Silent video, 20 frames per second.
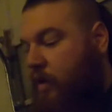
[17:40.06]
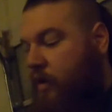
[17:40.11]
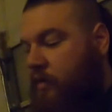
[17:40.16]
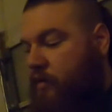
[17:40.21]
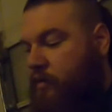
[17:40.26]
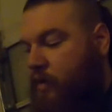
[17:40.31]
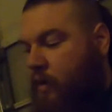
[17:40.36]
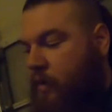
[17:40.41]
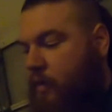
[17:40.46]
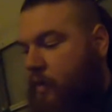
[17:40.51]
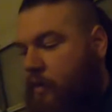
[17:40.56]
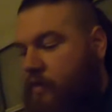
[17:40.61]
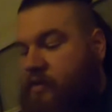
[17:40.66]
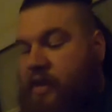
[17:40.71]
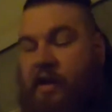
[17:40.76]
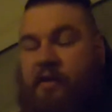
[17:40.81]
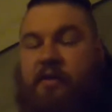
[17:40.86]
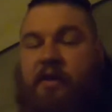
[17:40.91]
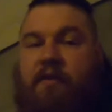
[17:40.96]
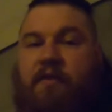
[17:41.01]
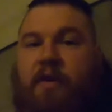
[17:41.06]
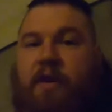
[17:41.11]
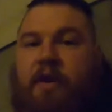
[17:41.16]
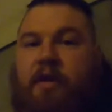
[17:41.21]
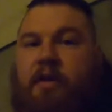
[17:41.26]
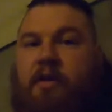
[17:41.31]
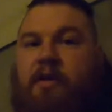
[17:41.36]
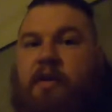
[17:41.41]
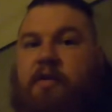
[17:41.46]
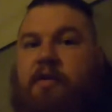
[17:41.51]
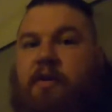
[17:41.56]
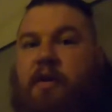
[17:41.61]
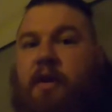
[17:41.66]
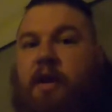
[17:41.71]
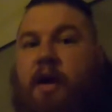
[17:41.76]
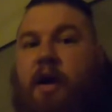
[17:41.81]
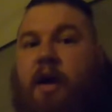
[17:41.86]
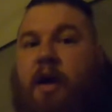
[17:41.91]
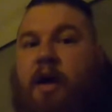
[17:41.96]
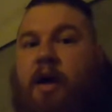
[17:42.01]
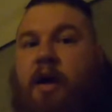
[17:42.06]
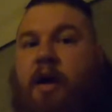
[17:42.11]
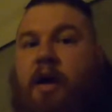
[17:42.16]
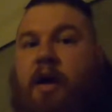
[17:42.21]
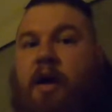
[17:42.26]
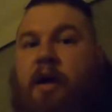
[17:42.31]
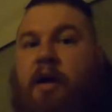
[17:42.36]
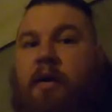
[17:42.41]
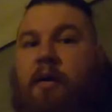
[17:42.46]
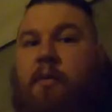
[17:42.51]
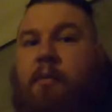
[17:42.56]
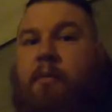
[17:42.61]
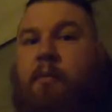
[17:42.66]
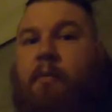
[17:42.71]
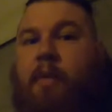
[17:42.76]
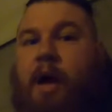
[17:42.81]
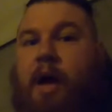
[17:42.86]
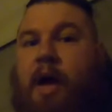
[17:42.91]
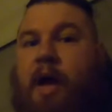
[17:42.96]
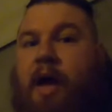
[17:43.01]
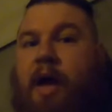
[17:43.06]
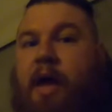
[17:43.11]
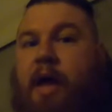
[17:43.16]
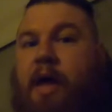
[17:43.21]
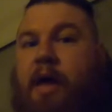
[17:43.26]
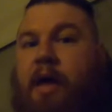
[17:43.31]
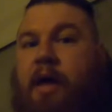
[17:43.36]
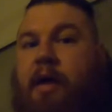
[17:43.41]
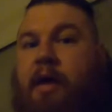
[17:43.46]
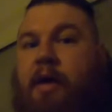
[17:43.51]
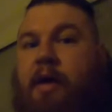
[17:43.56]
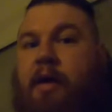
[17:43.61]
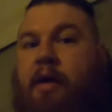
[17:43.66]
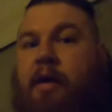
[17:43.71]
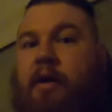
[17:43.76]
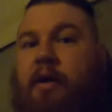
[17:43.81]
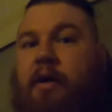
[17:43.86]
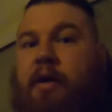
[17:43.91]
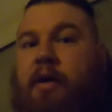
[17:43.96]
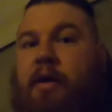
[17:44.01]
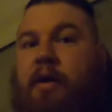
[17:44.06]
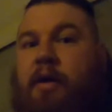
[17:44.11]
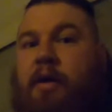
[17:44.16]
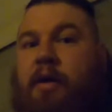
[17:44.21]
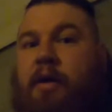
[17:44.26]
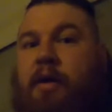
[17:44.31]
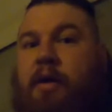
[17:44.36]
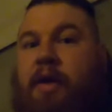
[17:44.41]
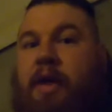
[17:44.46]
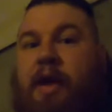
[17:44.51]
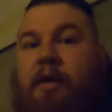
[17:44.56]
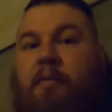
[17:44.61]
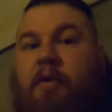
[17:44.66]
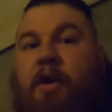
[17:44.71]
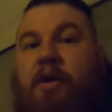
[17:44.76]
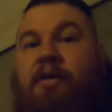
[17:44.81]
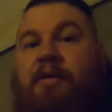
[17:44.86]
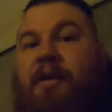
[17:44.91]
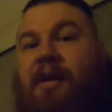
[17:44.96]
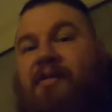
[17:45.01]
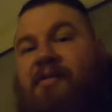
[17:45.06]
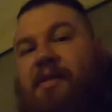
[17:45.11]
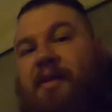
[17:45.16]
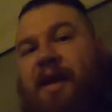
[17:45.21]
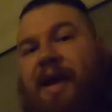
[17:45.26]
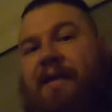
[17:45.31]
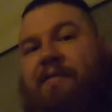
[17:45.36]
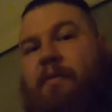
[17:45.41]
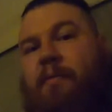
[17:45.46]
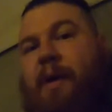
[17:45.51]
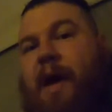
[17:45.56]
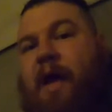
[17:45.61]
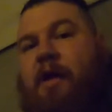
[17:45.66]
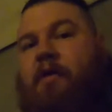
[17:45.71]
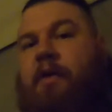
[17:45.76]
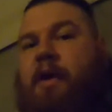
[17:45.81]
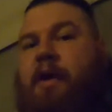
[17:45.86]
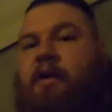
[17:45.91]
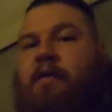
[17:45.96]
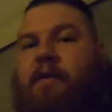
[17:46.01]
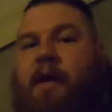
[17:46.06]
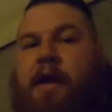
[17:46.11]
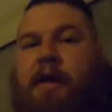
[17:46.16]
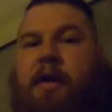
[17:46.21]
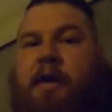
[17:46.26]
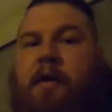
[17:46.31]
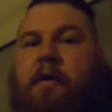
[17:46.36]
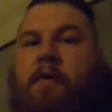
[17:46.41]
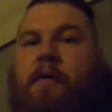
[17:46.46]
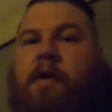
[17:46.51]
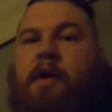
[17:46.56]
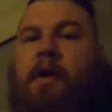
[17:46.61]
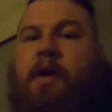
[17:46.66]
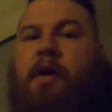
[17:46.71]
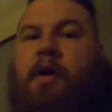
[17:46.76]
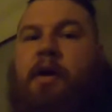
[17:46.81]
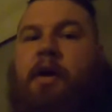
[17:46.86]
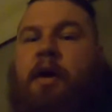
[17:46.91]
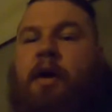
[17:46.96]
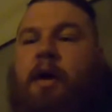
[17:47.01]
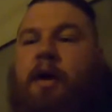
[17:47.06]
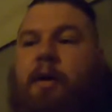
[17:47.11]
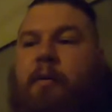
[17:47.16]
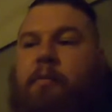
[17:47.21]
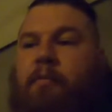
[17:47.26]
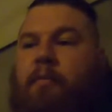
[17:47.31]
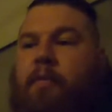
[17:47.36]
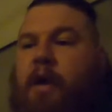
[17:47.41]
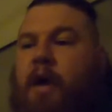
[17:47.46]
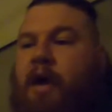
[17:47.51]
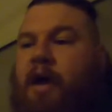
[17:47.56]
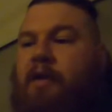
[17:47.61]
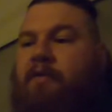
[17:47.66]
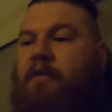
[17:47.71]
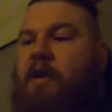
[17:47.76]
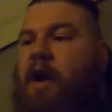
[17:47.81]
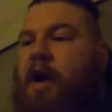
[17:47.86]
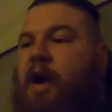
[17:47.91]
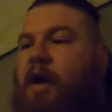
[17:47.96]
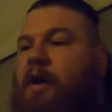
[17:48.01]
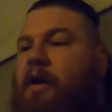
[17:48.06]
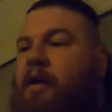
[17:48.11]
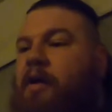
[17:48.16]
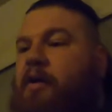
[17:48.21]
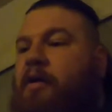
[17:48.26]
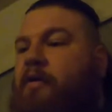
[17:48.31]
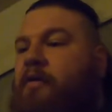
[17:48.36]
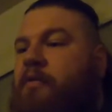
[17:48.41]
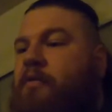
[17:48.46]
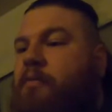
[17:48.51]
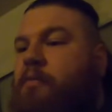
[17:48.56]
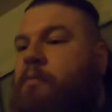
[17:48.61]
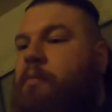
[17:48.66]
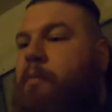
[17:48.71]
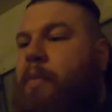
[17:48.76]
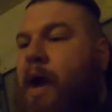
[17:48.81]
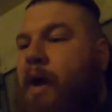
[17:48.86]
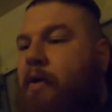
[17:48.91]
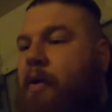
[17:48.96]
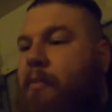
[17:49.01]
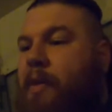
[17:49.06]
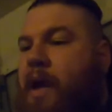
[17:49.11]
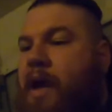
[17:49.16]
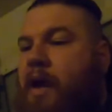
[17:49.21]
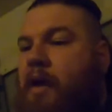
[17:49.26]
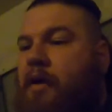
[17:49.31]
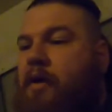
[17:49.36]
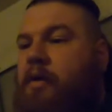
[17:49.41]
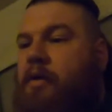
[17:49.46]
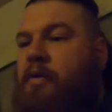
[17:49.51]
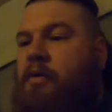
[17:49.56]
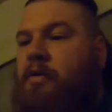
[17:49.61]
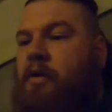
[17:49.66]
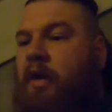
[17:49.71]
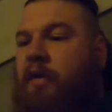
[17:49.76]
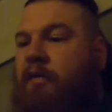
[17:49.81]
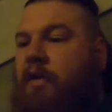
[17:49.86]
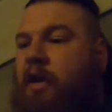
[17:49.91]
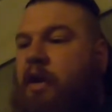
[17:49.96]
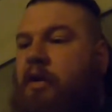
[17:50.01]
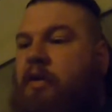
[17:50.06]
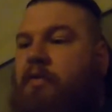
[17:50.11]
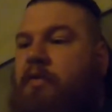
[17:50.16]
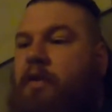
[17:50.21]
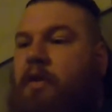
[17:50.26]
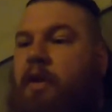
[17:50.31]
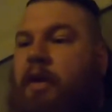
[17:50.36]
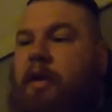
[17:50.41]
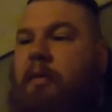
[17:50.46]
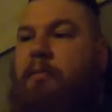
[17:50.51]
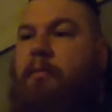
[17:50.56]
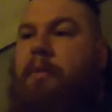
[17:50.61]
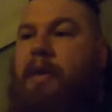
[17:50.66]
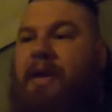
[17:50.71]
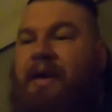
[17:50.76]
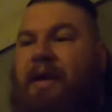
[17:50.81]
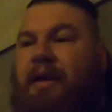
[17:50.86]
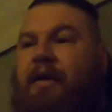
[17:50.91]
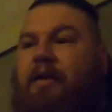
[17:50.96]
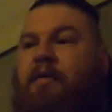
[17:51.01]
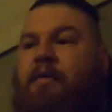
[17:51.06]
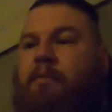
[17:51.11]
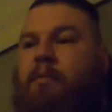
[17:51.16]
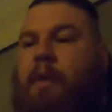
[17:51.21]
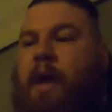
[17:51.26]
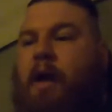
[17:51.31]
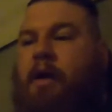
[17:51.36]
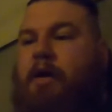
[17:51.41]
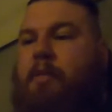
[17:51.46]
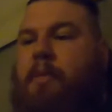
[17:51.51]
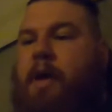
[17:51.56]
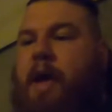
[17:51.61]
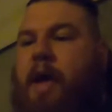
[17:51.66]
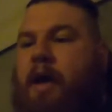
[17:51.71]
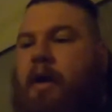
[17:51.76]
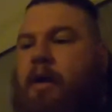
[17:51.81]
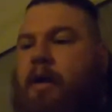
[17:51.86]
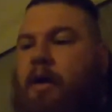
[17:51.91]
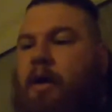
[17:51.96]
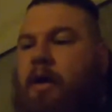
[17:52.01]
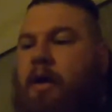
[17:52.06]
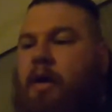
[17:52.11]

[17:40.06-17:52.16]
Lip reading: So it's actually funny, Letitia, my camera doesn't have a battery in it right now. I've got a power pack. I've got a really big battery pack.